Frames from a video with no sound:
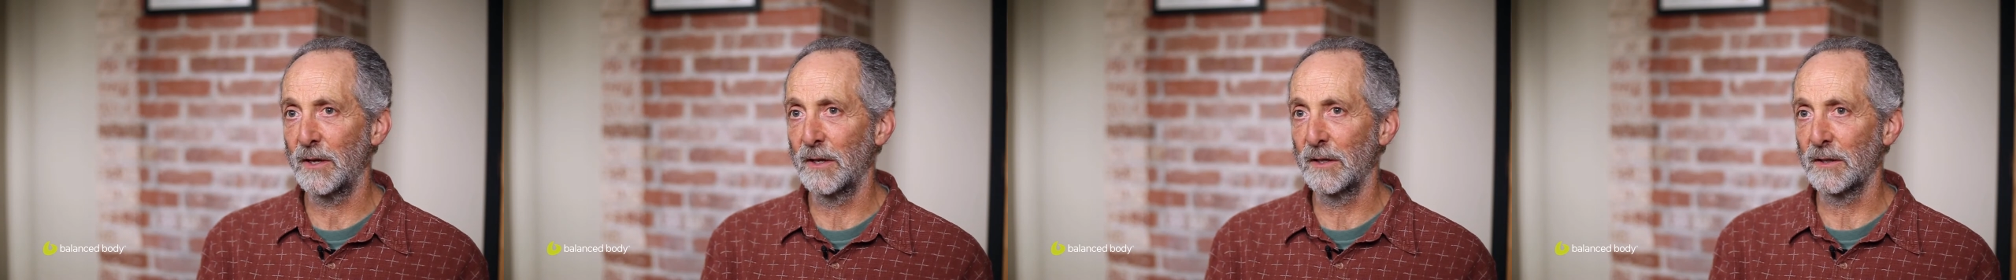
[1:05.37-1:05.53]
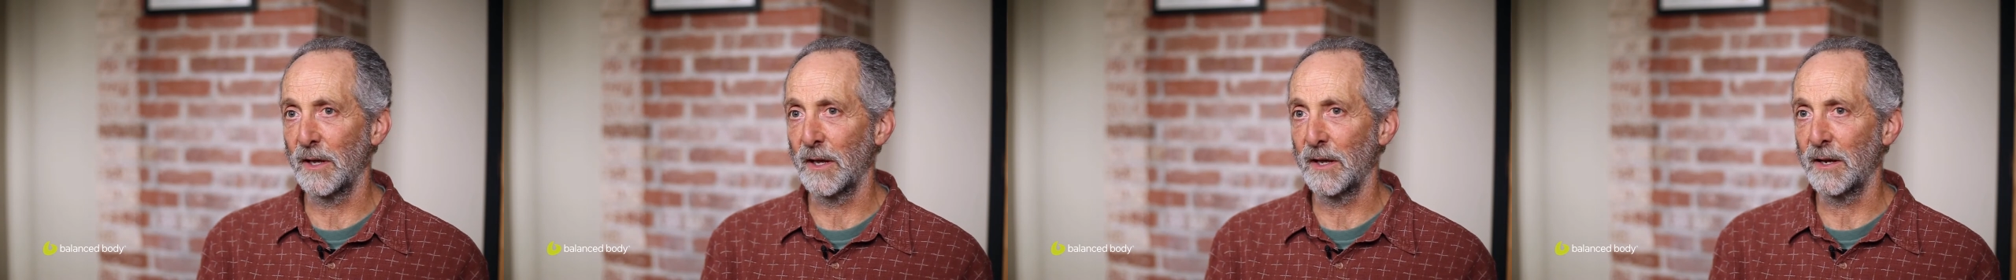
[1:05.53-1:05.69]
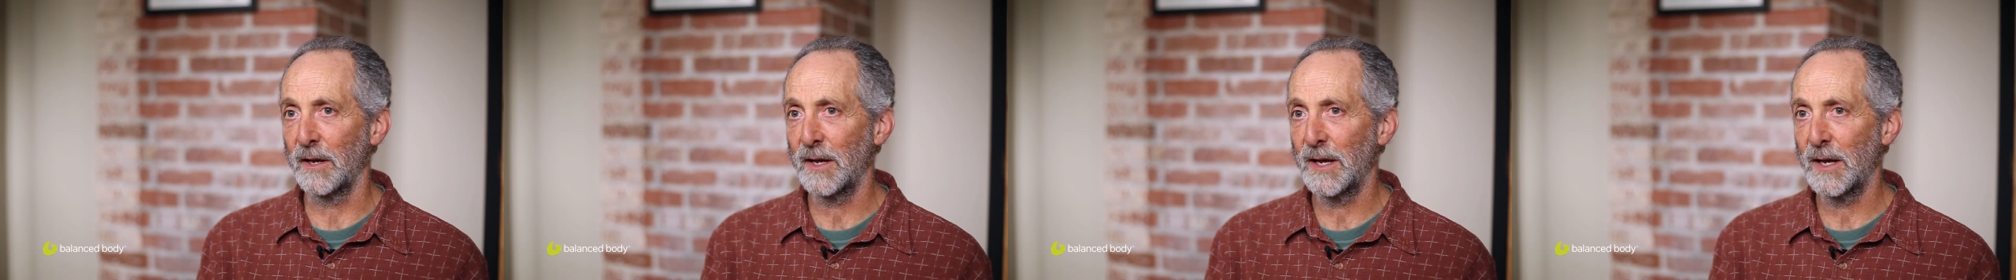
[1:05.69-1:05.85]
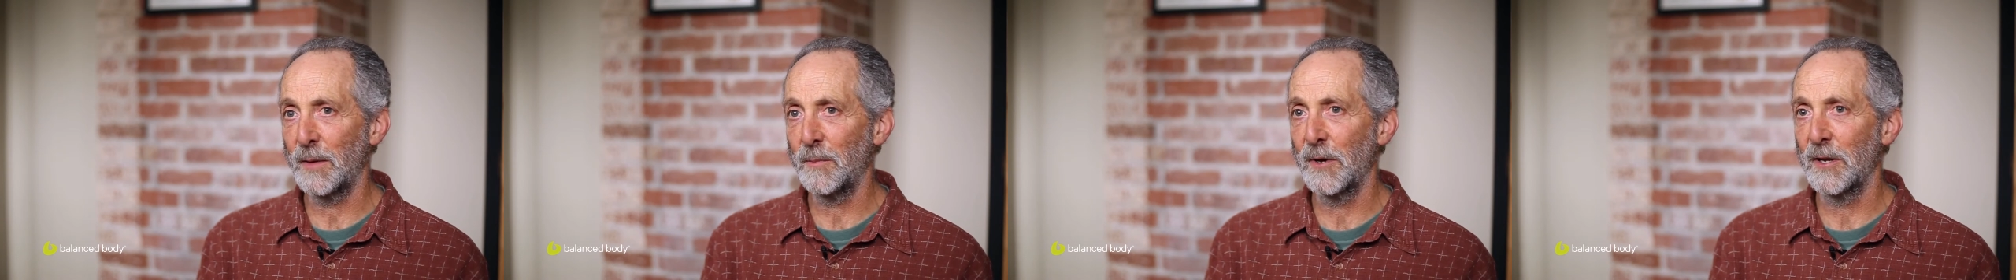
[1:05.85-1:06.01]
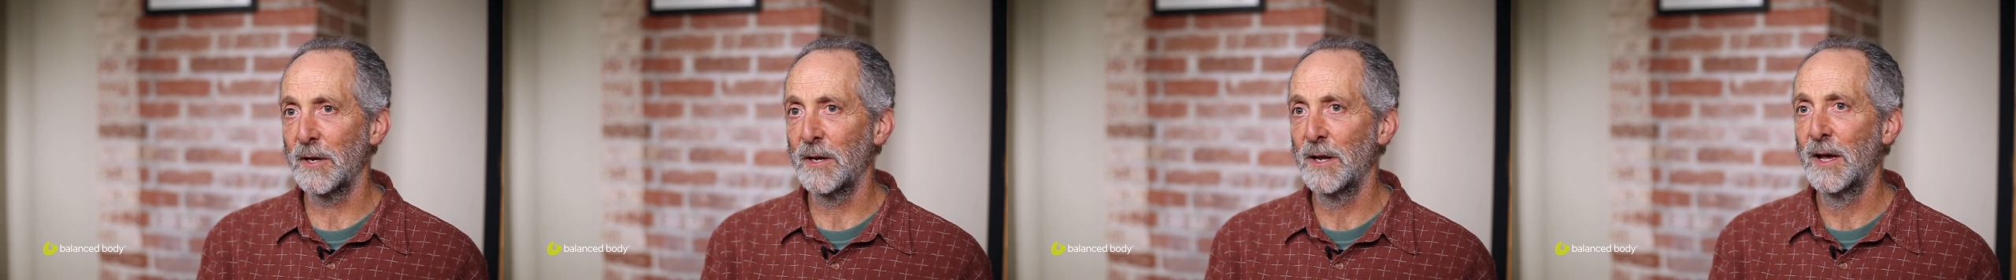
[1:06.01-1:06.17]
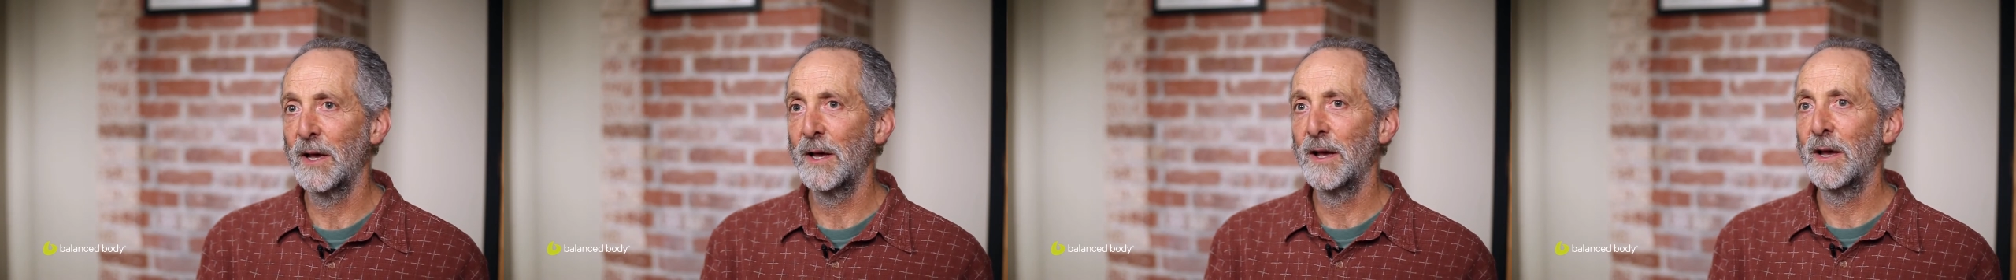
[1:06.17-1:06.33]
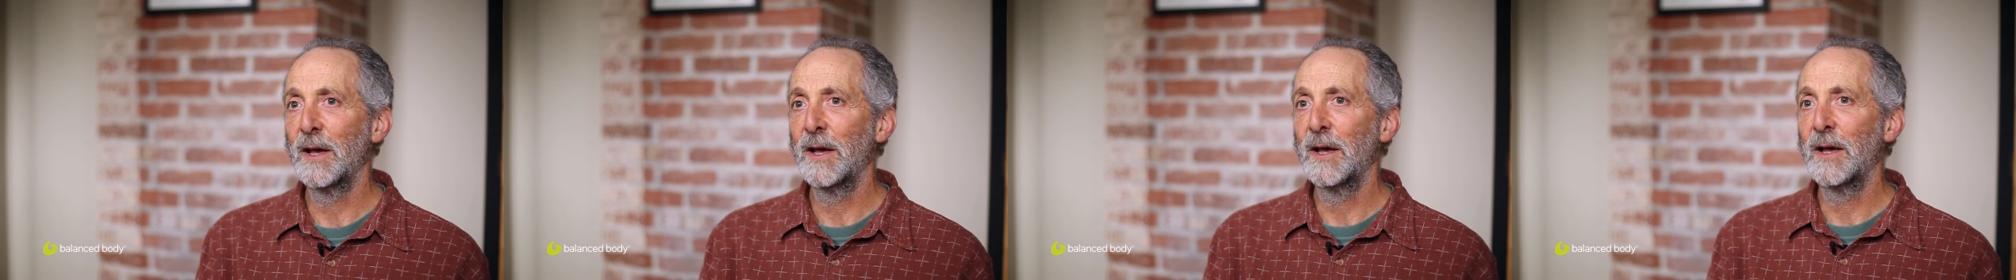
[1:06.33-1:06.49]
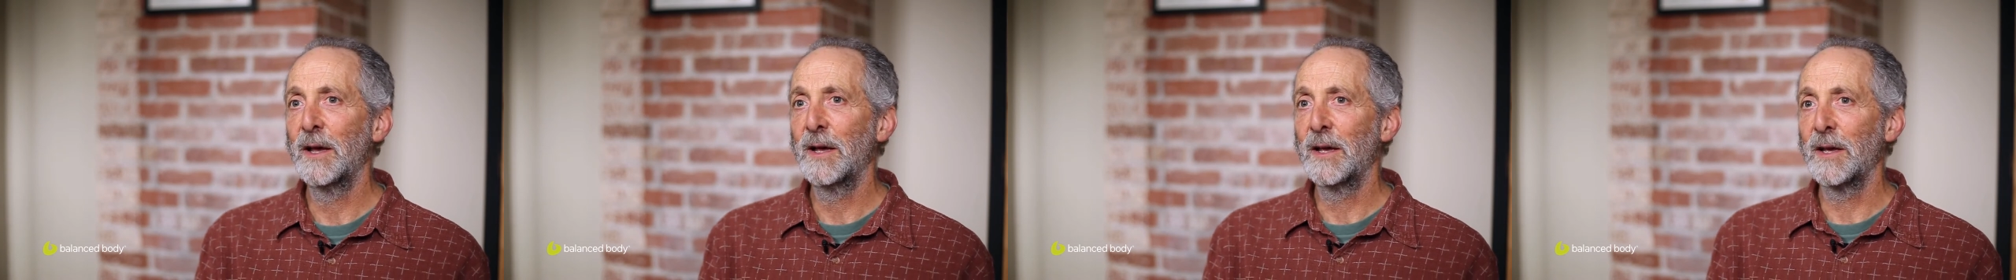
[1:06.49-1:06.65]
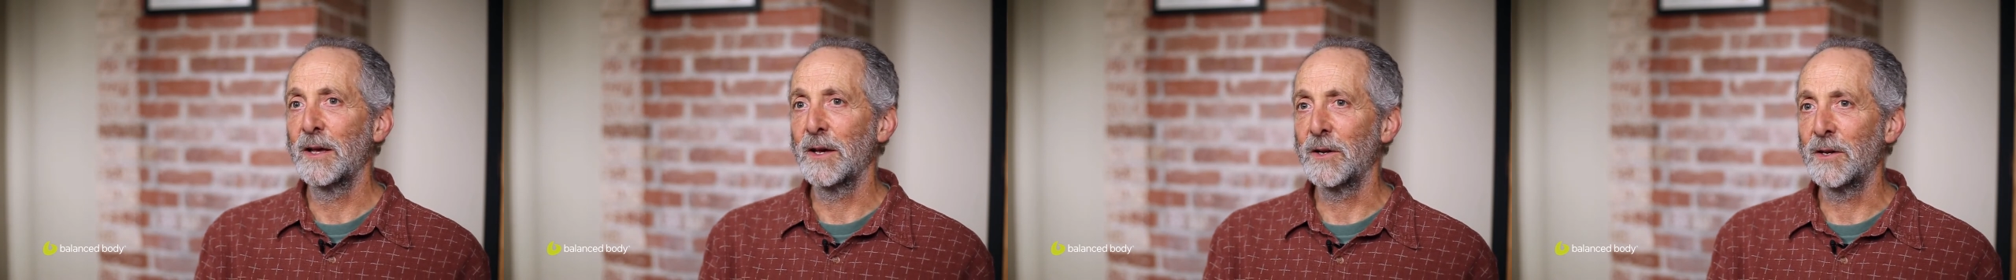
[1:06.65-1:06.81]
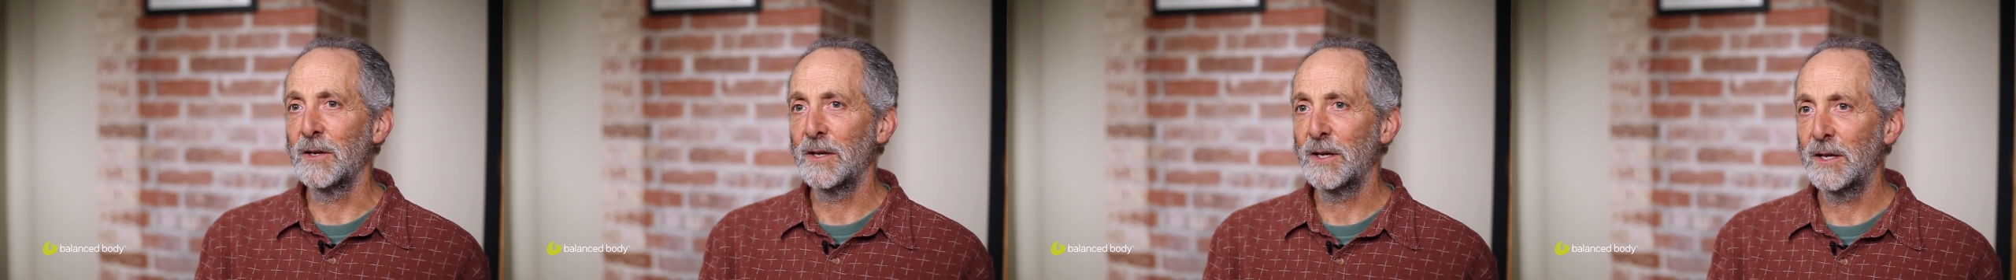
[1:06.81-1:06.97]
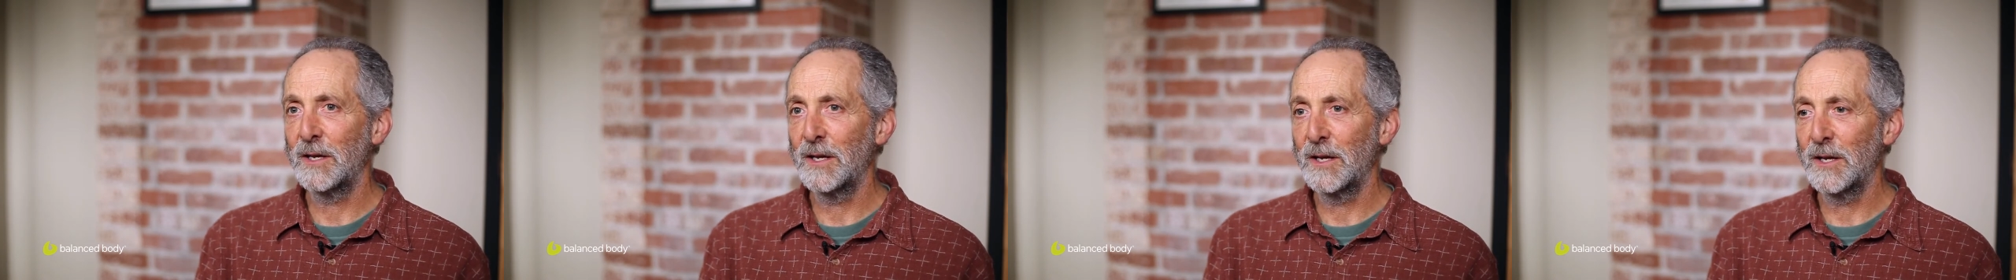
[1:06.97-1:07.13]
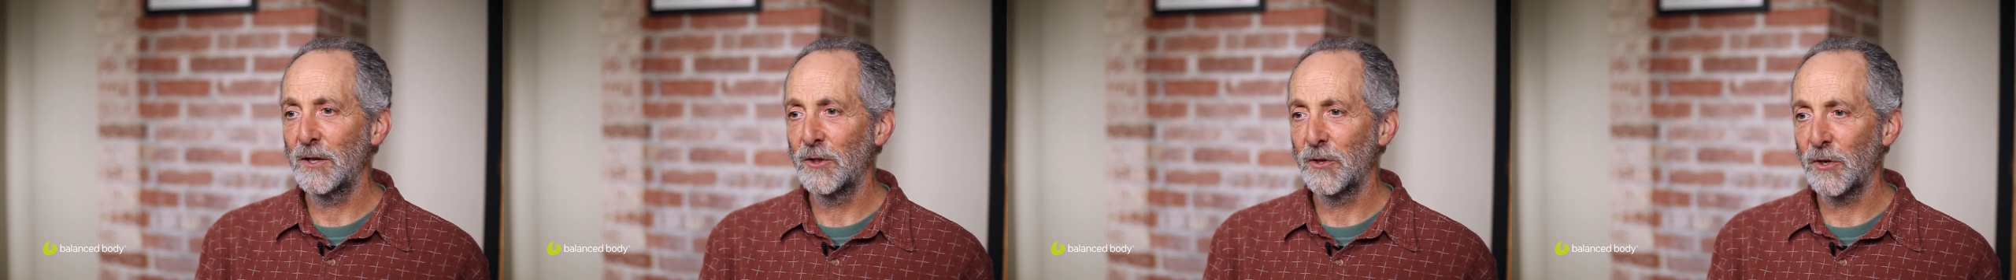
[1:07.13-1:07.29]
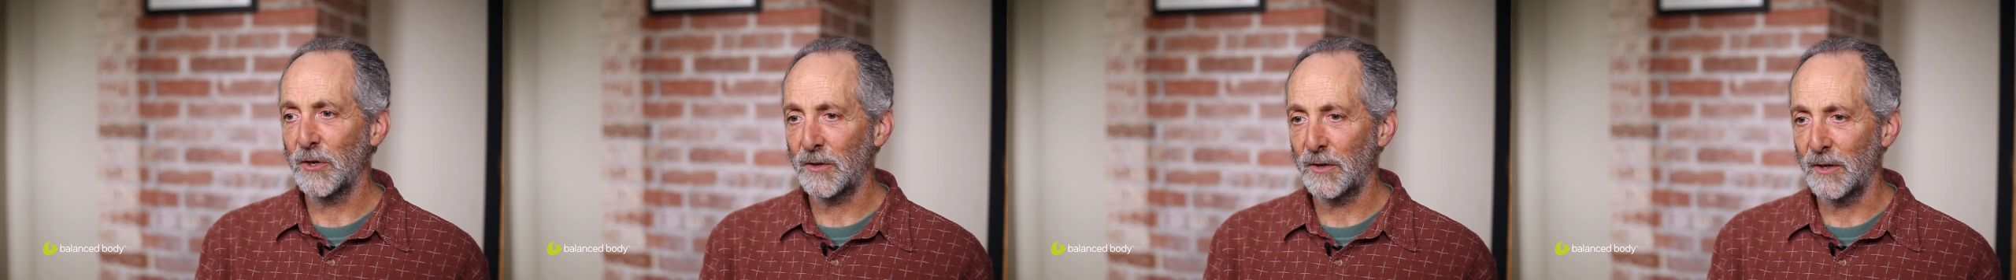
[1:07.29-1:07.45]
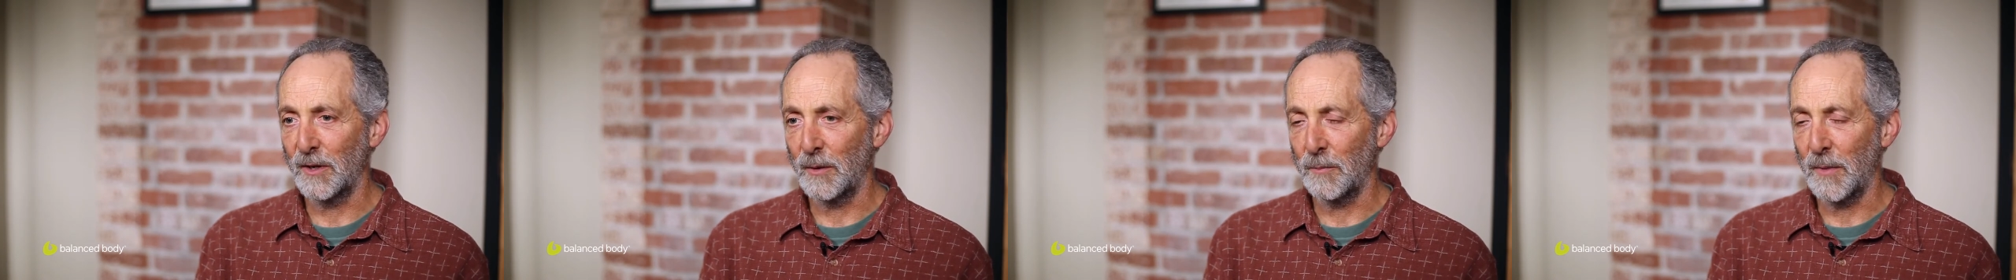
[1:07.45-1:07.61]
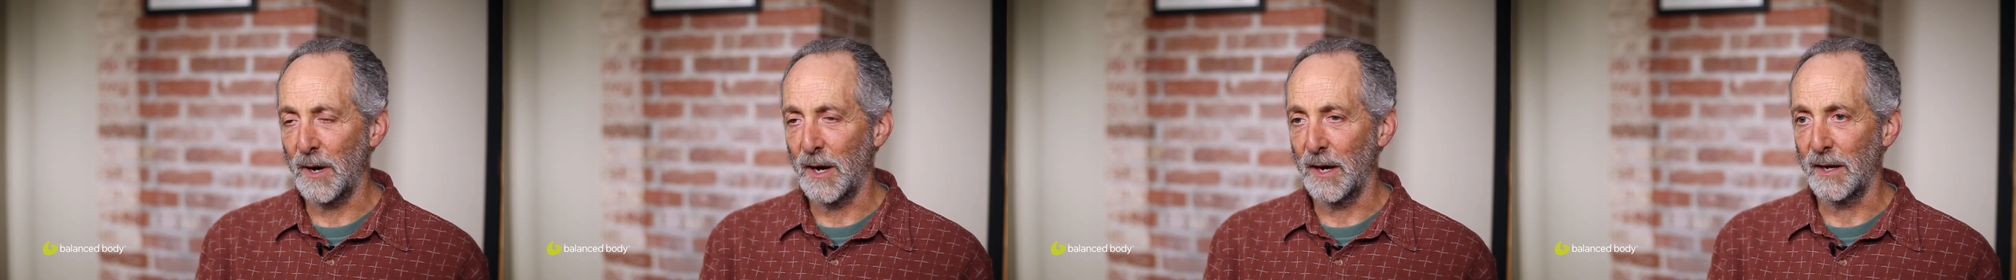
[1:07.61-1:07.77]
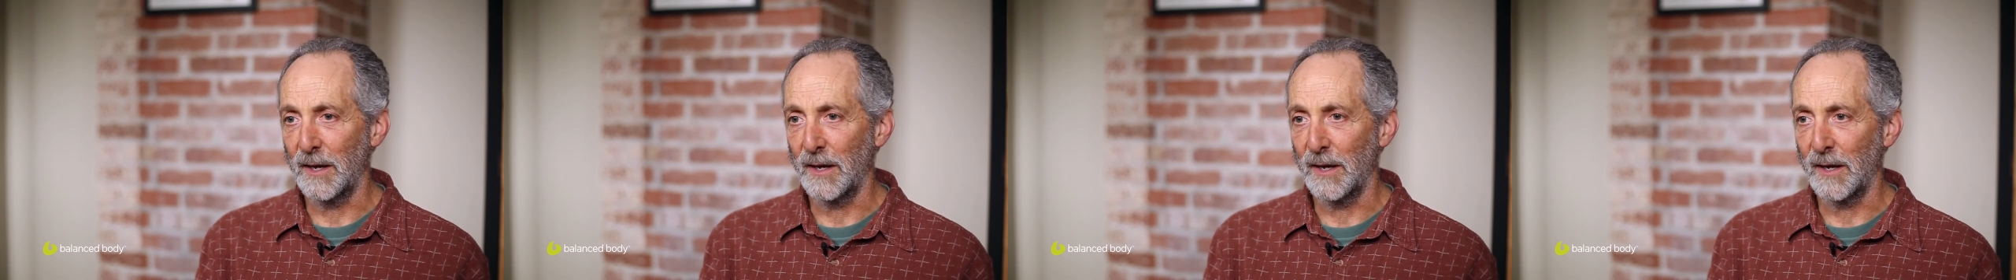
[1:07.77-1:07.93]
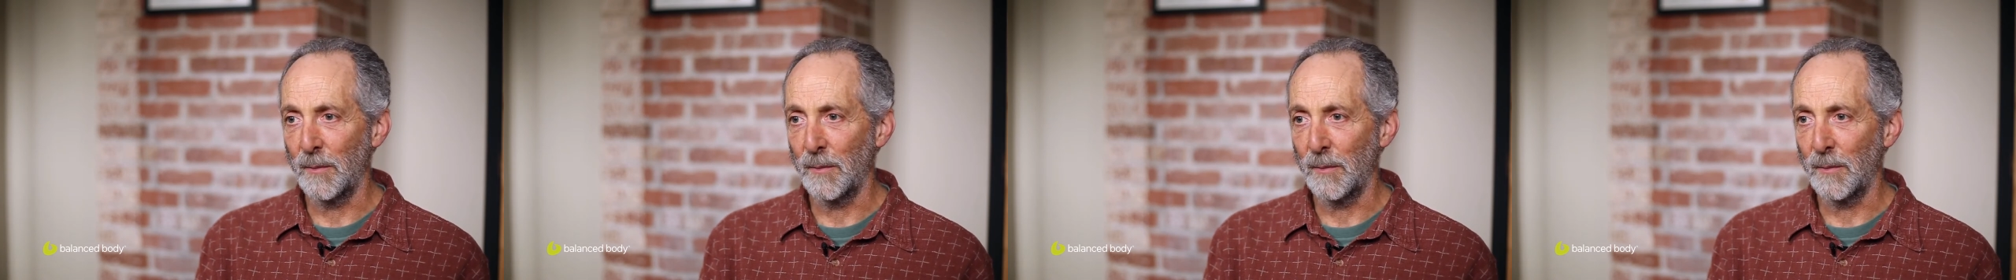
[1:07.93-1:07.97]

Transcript: Glenn Heyman, and he looked at my